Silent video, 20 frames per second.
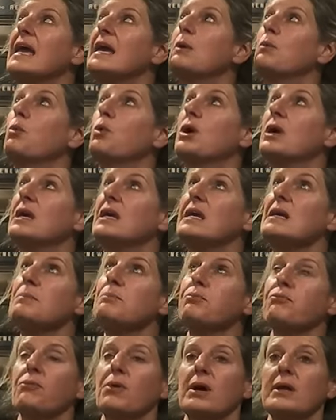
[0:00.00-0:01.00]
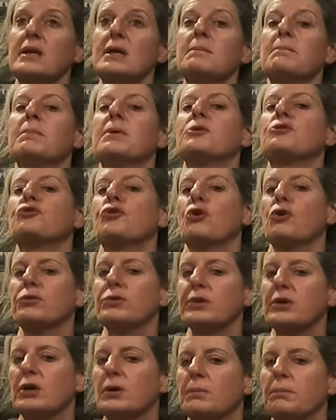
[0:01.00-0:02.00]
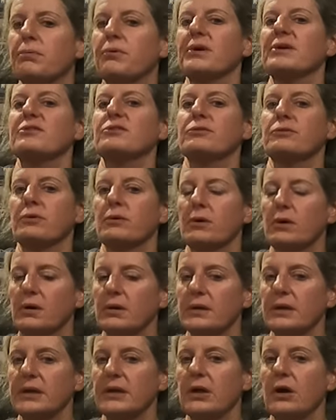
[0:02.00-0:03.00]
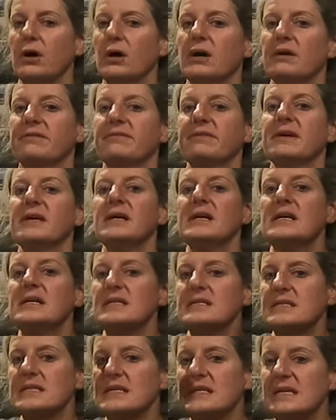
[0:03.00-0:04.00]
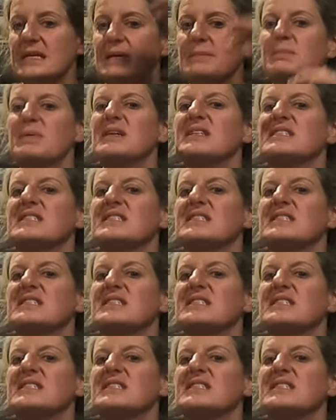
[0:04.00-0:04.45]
It will keep running, but turn the compressor on and off to keep